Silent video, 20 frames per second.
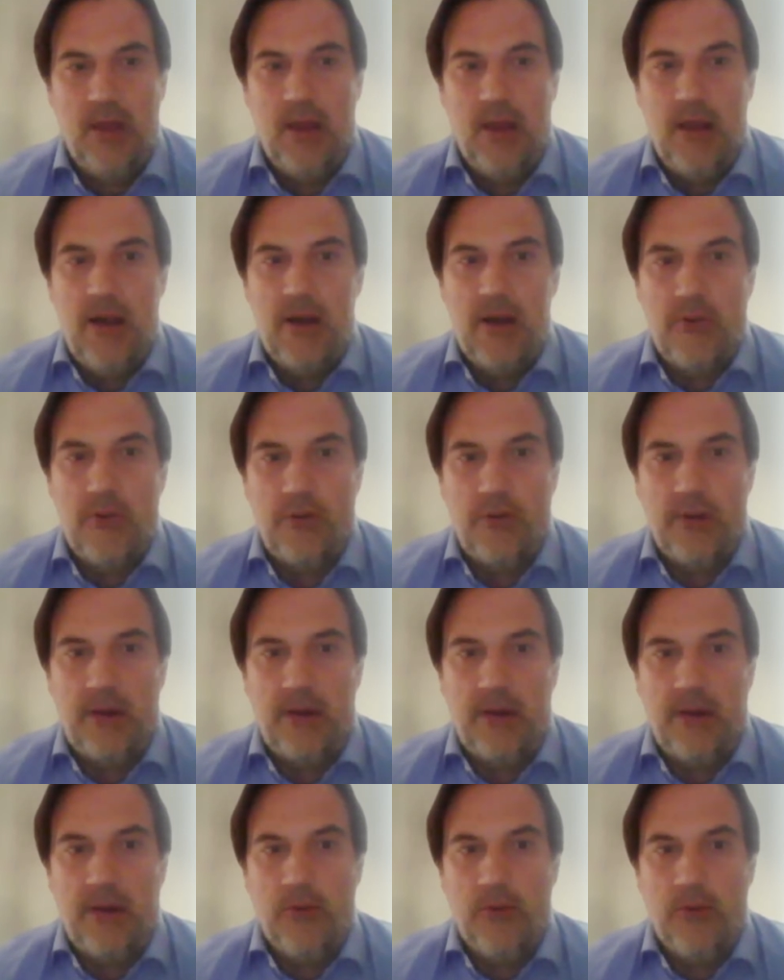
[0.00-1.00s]

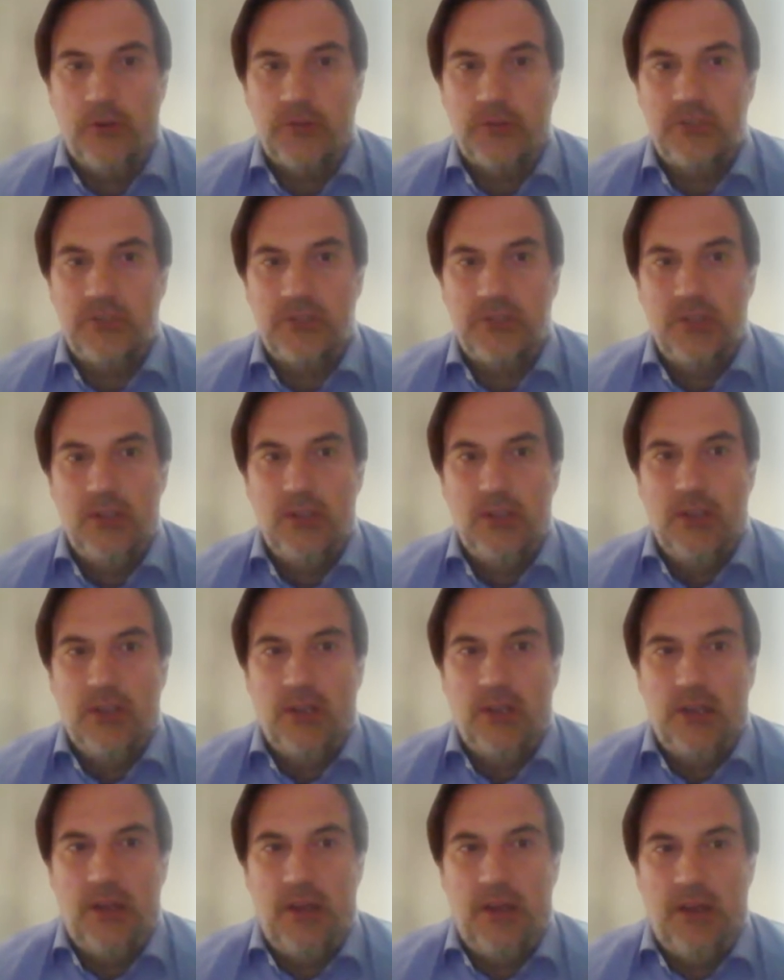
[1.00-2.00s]
ironically or not,
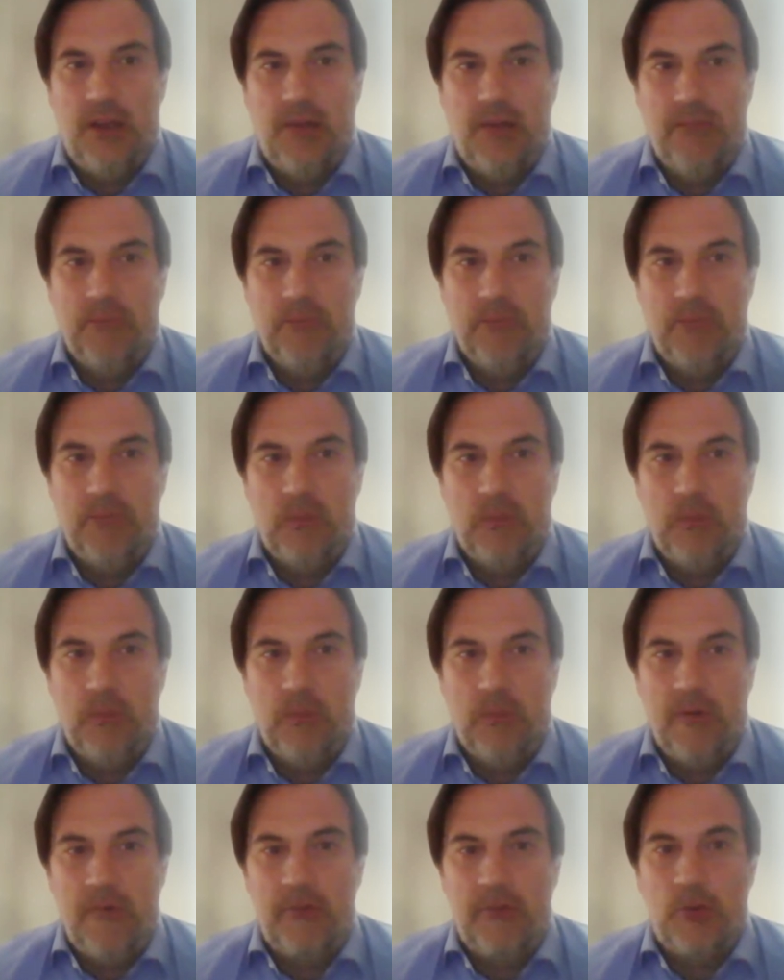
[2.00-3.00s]
we
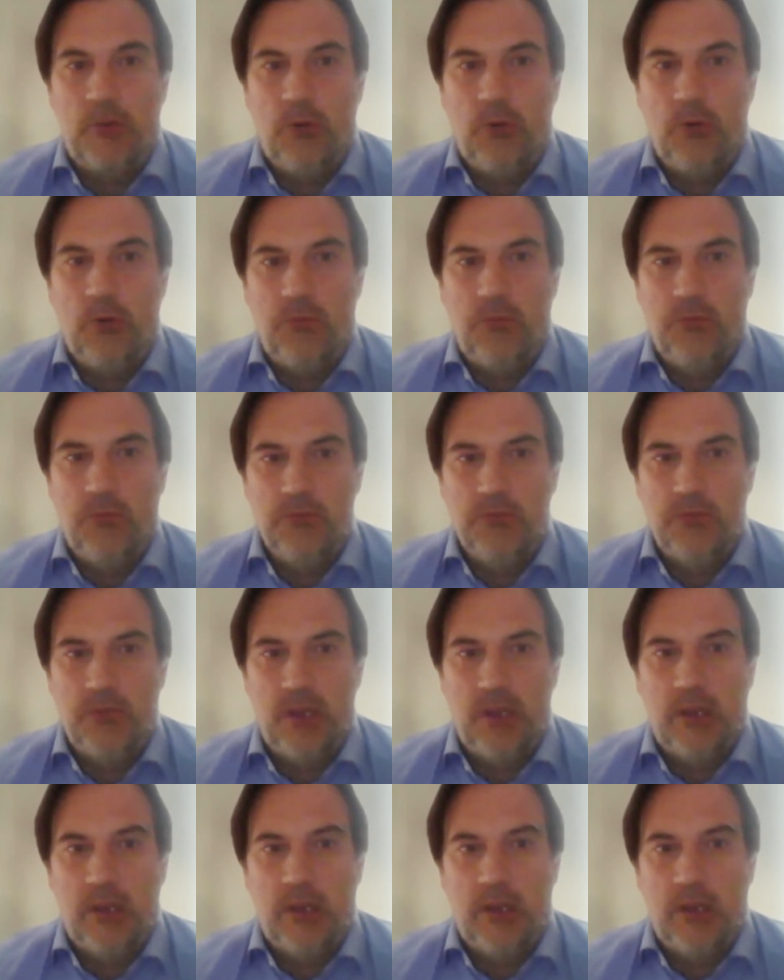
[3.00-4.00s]
have gone full
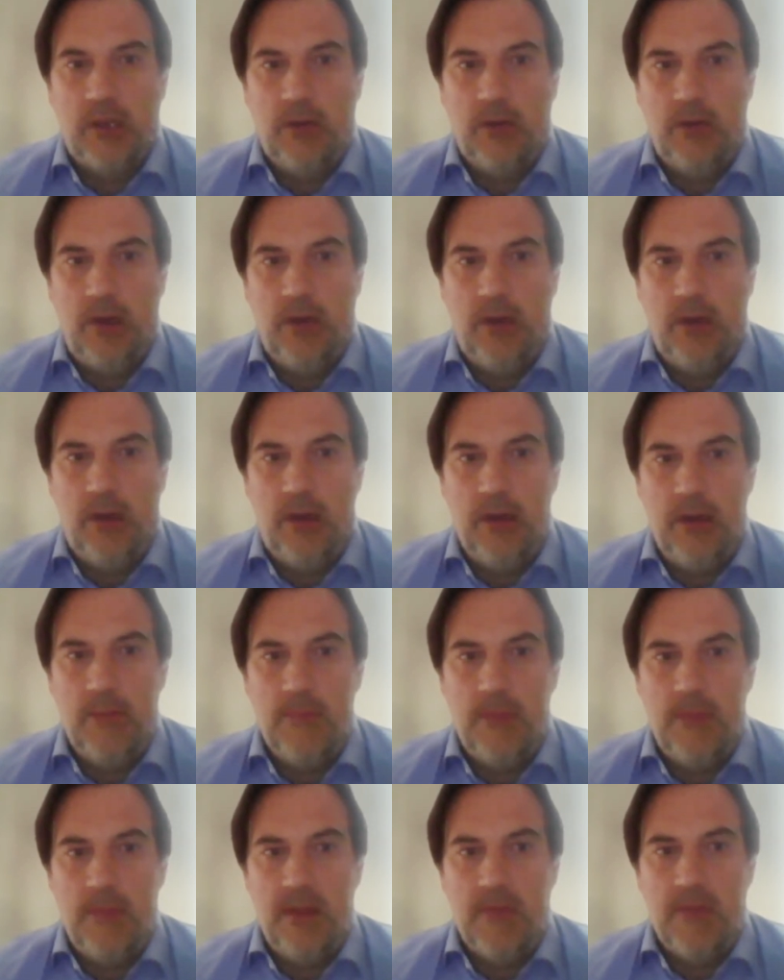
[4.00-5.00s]
circle
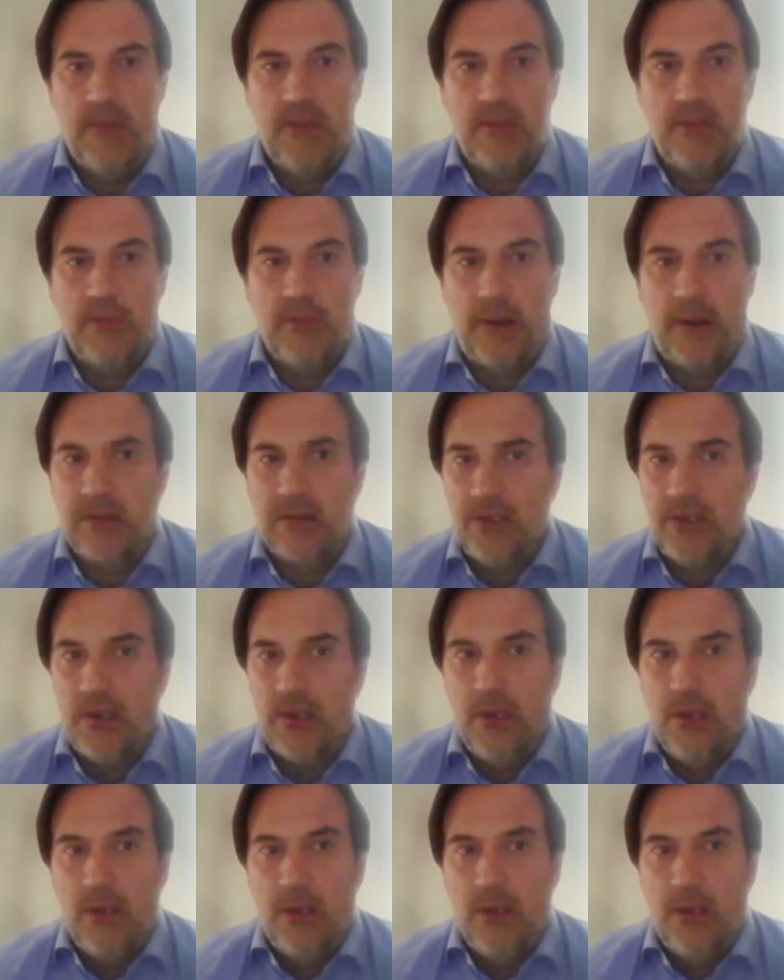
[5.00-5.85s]
in many respects.